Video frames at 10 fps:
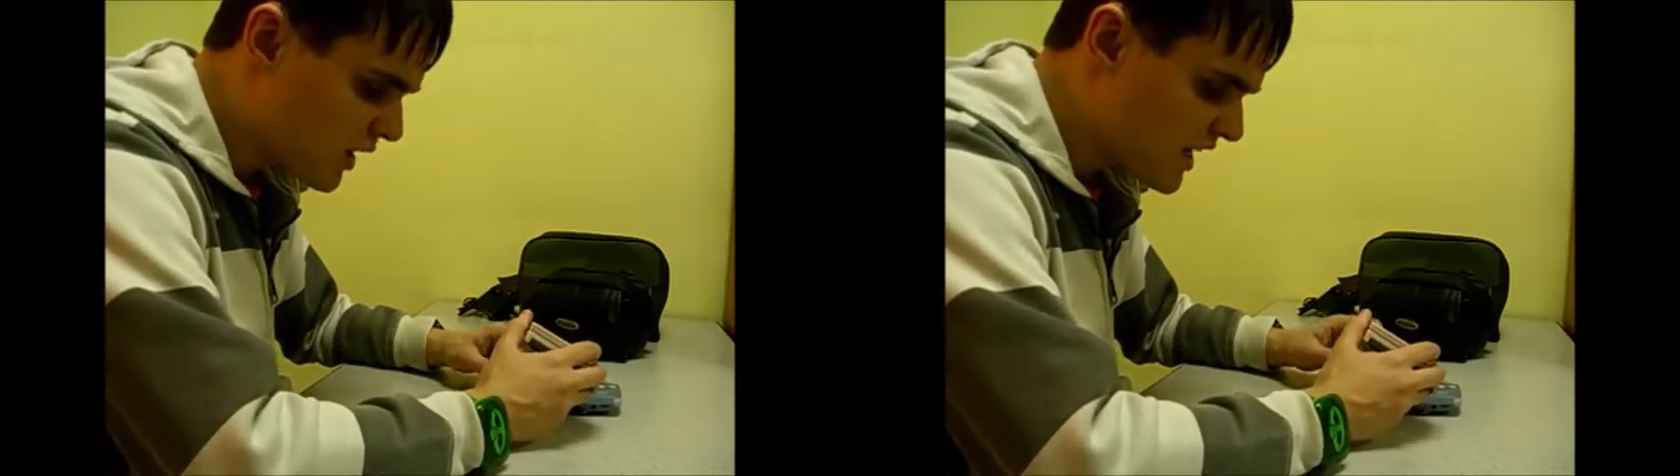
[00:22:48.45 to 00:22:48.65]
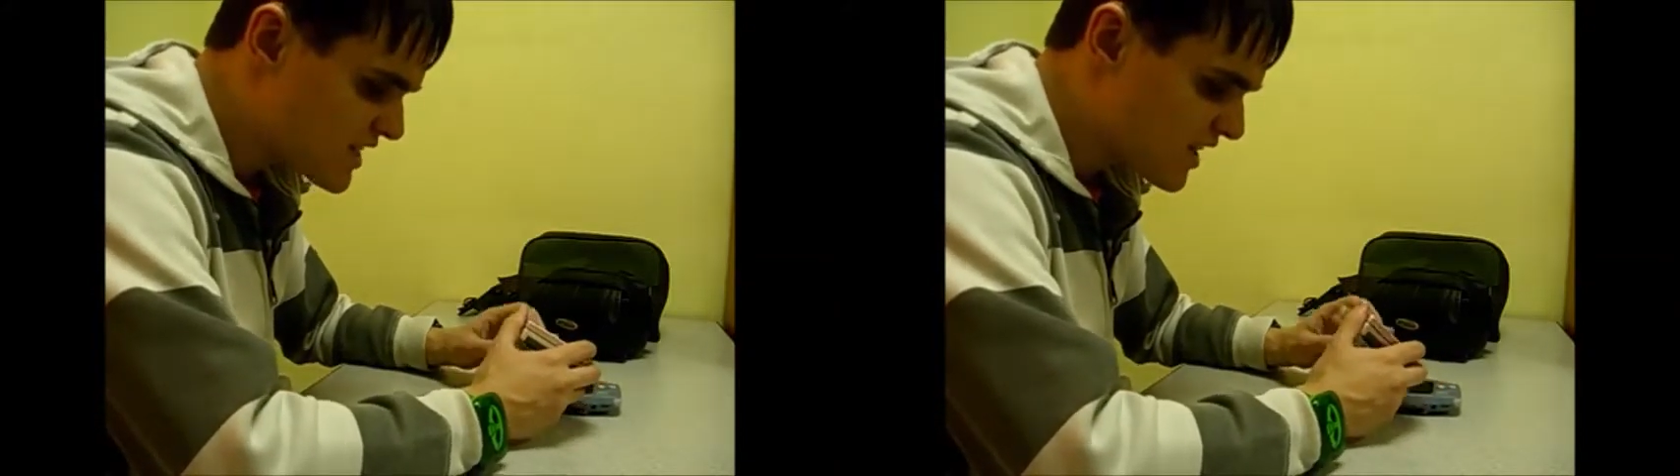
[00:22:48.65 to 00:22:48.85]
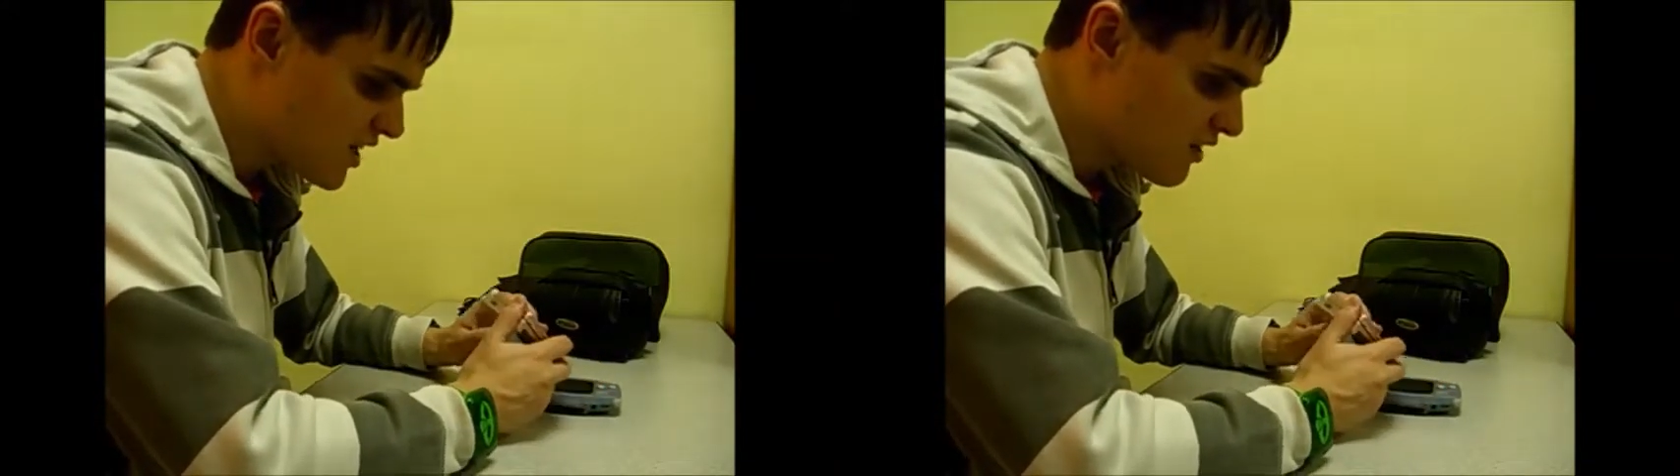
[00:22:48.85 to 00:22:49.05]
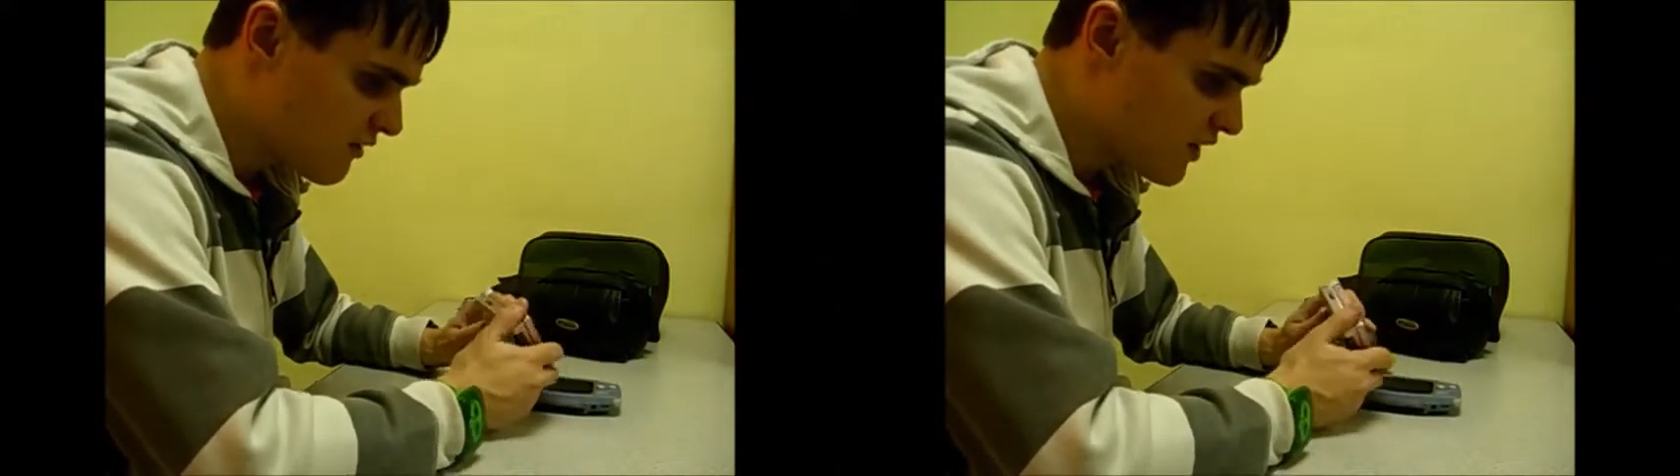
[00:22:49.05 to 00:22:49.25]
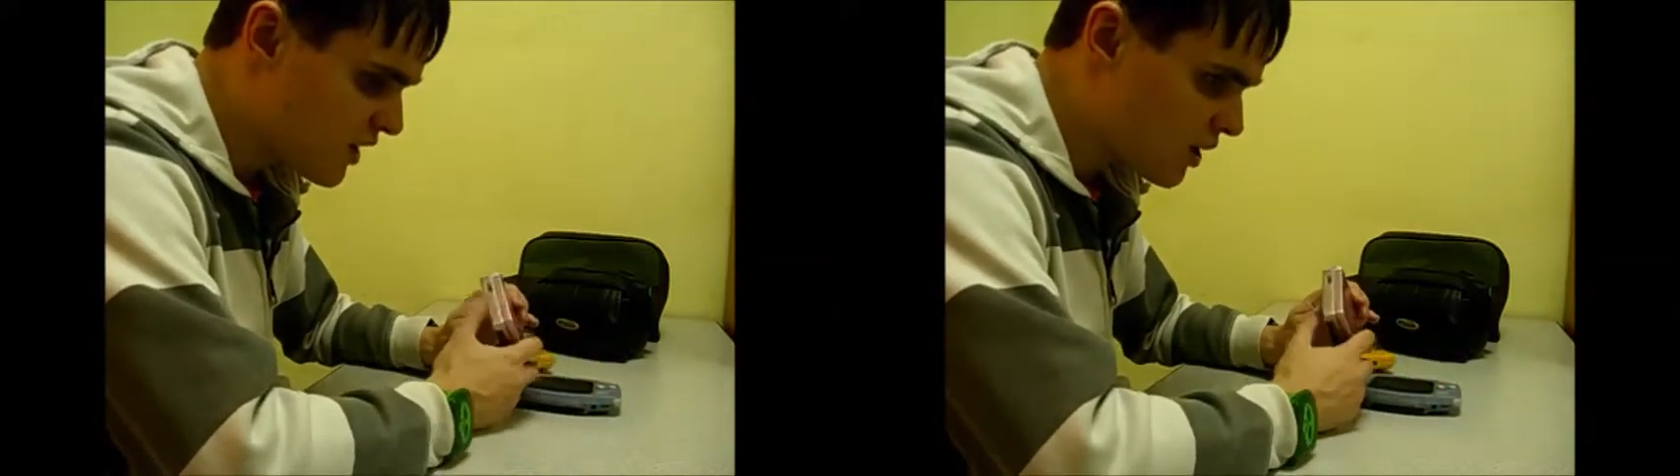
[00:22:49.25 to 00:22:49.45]
classic
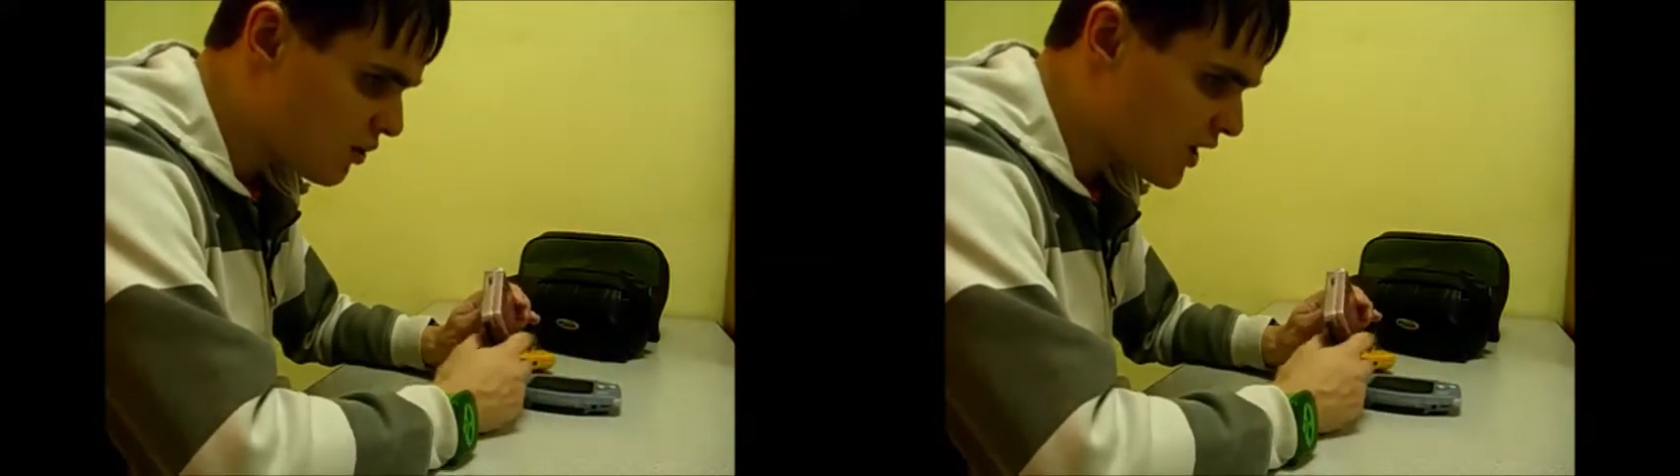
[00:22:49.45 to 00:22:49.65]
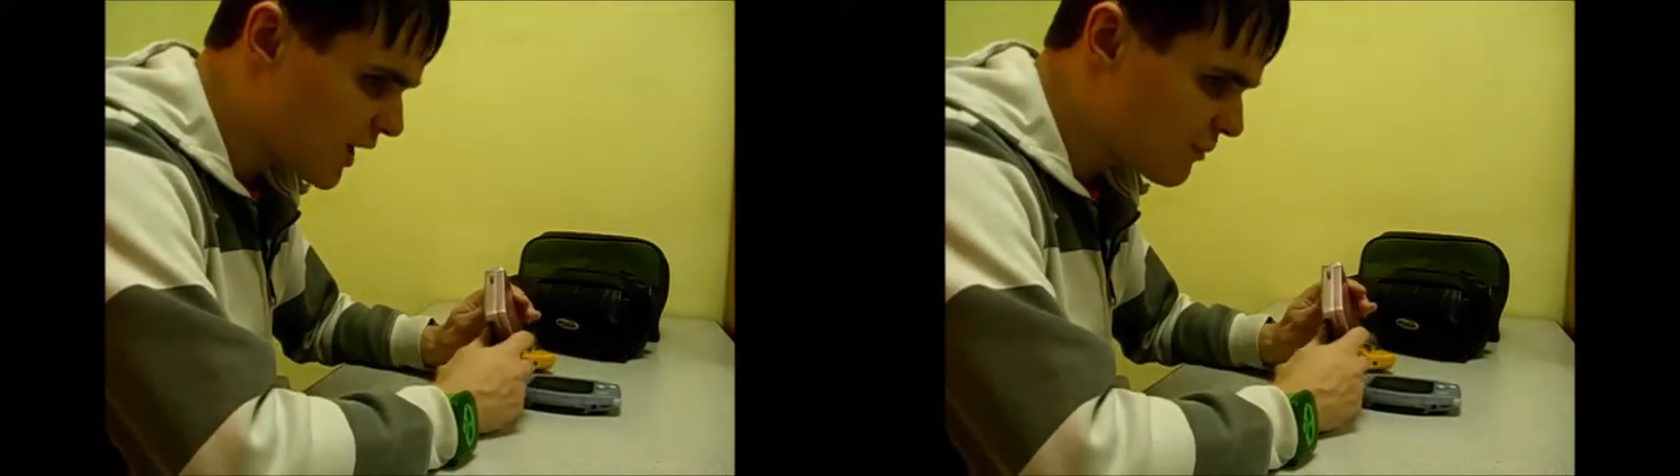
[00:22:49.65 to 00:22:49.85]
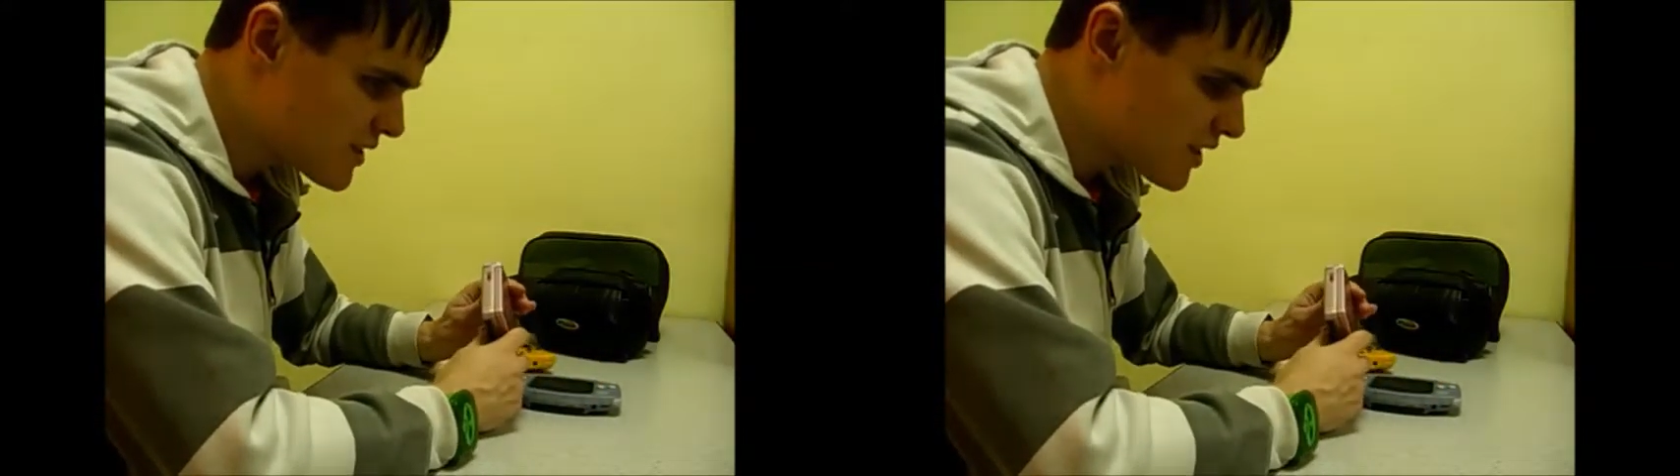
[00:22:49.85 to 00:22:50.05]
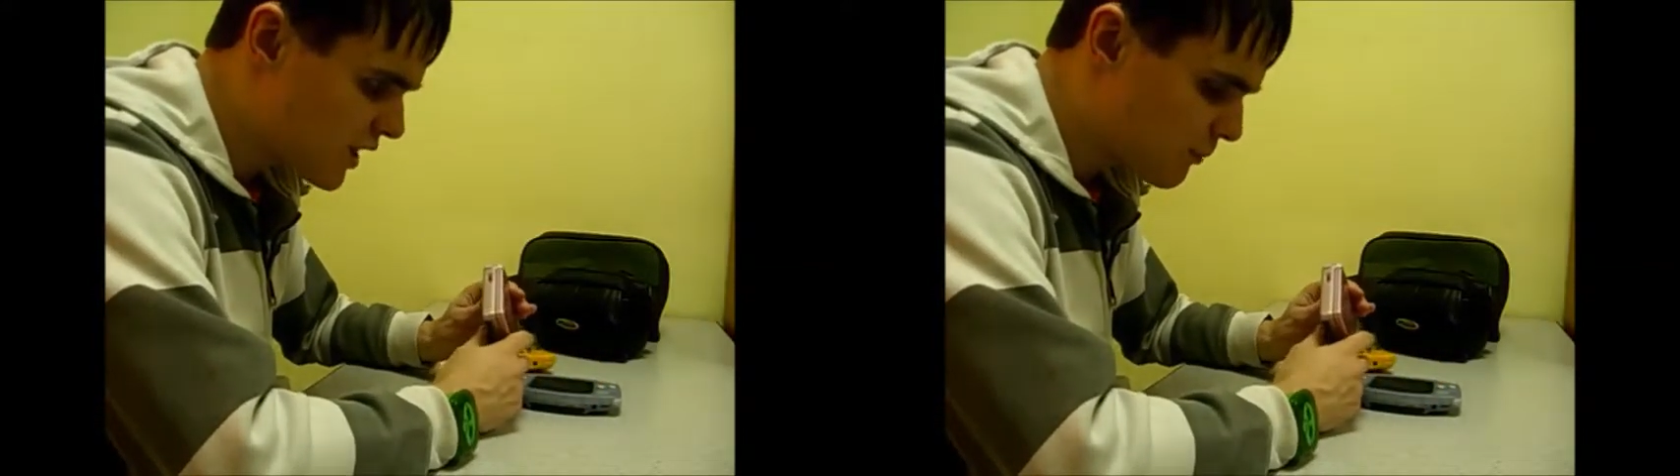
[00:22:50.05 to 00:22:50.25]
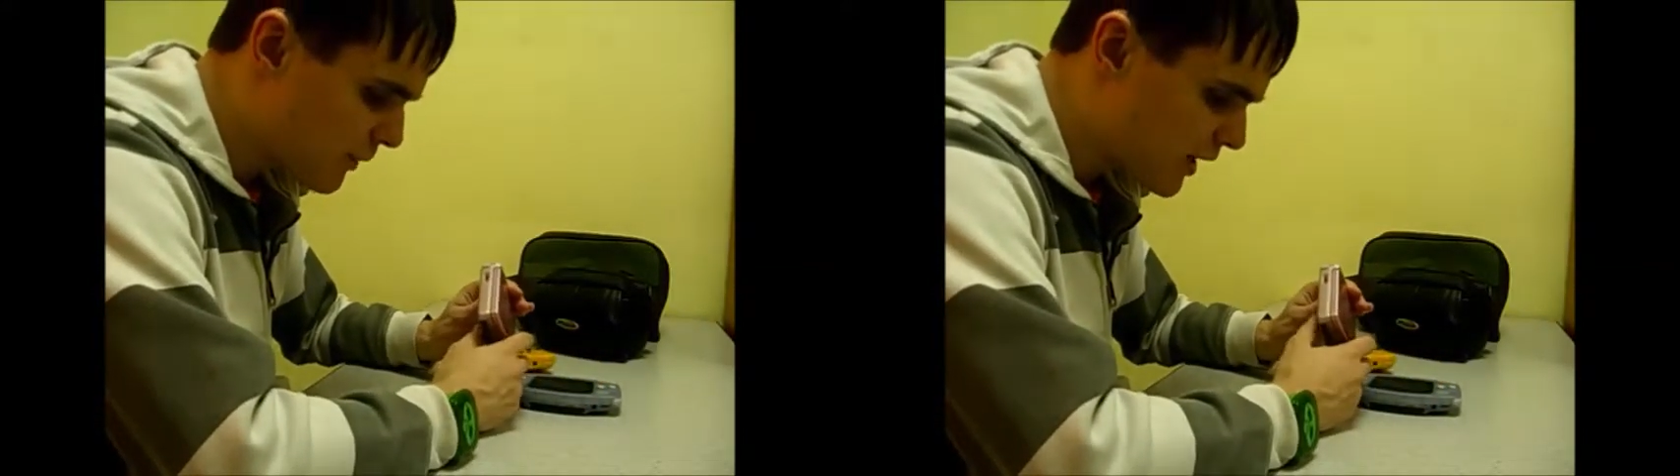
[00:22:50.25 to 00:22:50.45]
video games
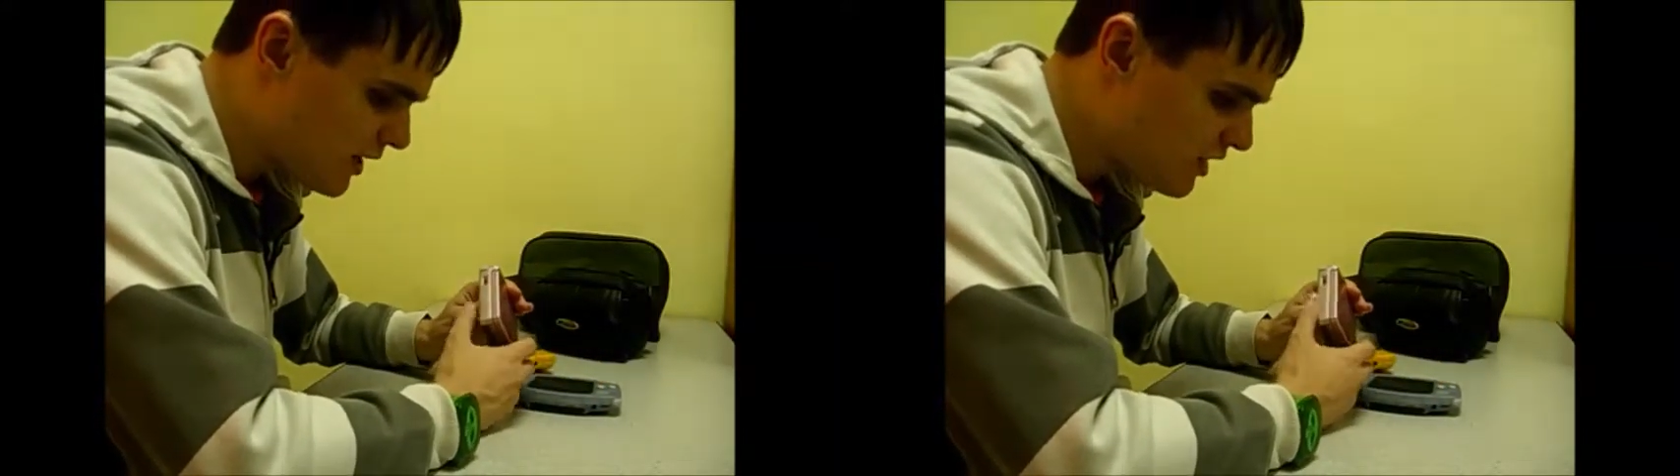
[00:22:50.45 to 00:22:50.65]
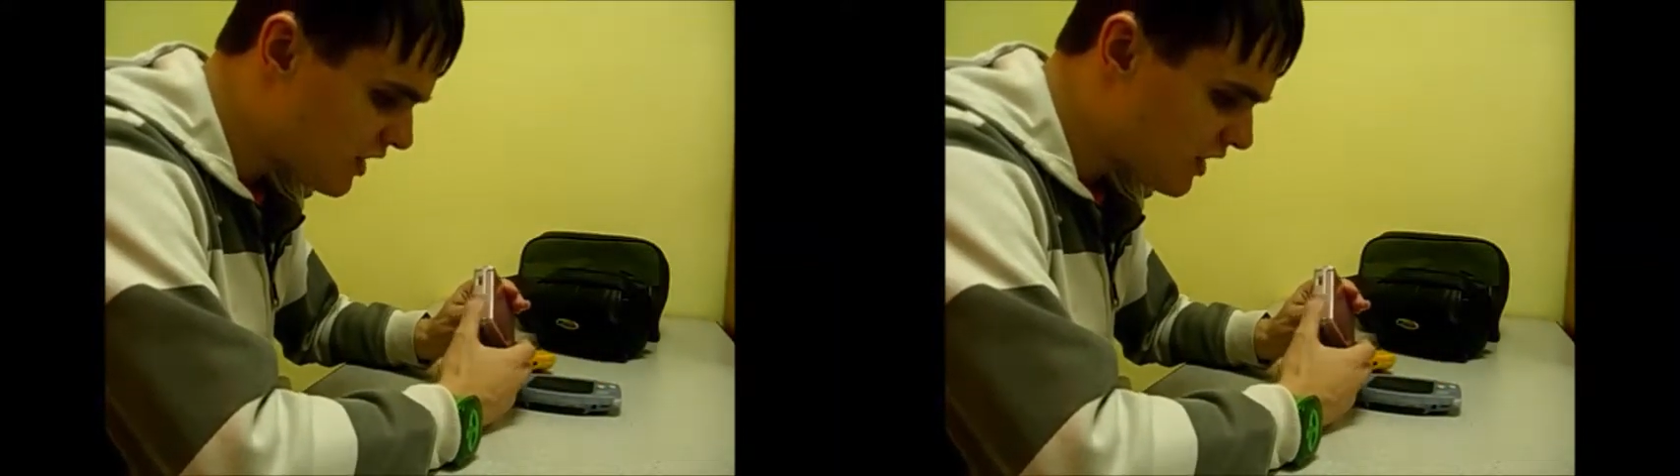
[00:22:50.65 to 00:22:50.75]
like me,